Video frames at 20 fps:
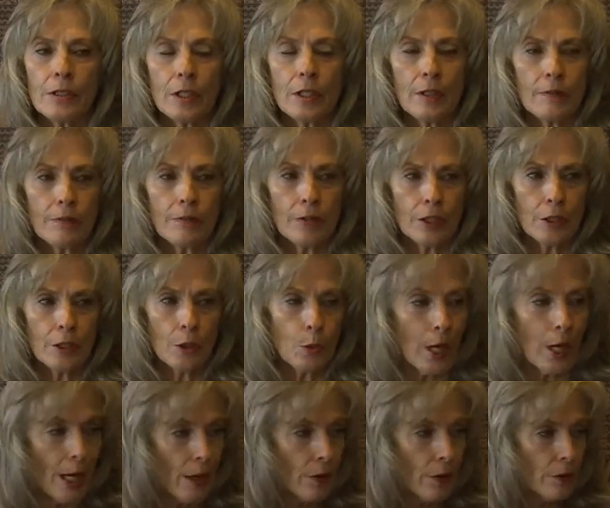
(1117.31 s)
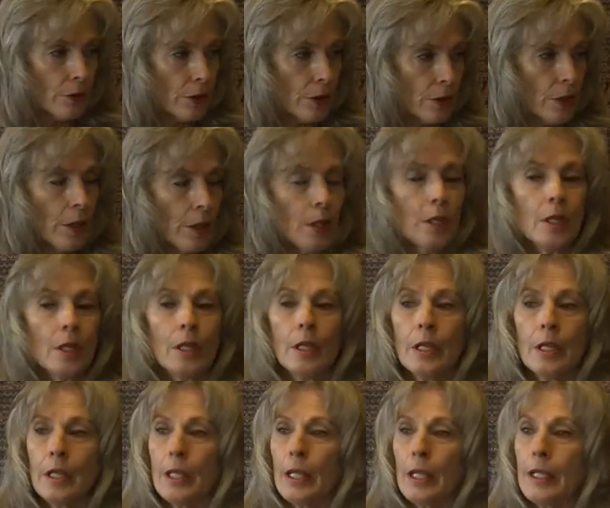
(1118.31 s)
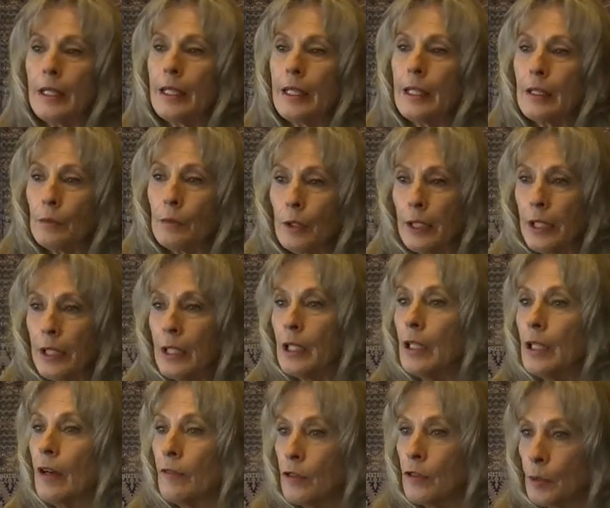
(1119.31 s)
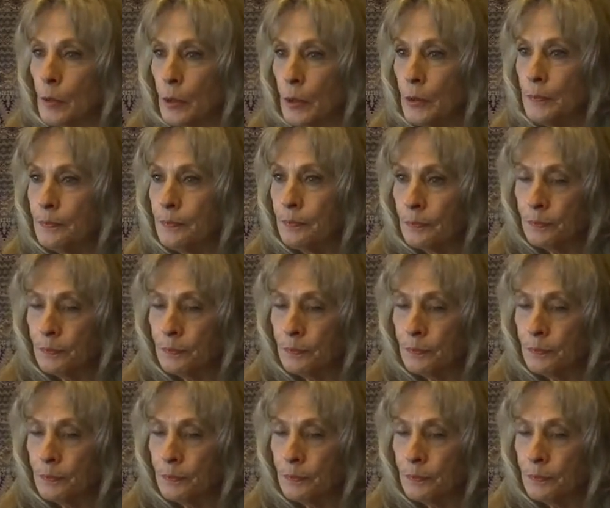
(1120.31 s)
in front of crowds and they get really uncomfortable.